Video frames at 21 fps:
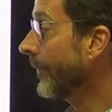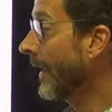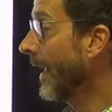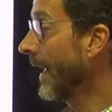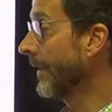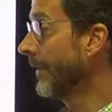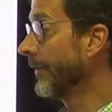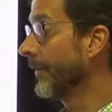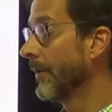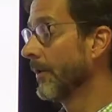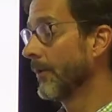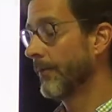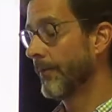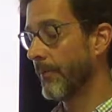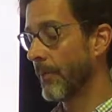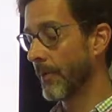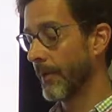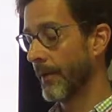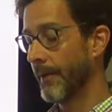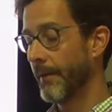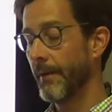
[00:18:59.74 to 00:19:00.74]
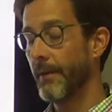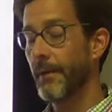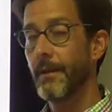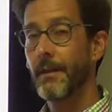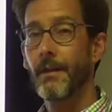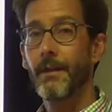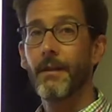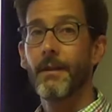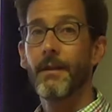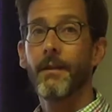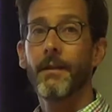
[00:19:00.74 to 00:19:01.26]
and so forth.
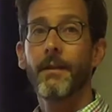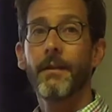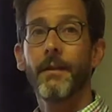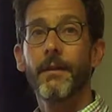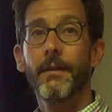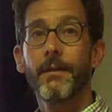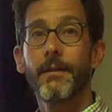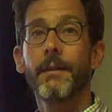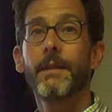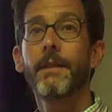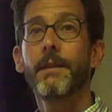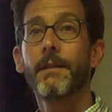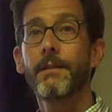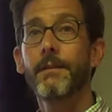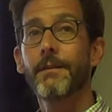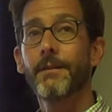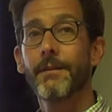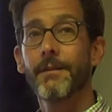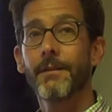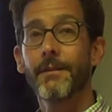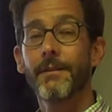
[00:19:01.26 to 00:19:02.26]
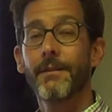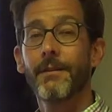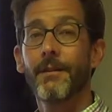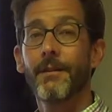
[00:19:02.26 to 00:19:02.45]
These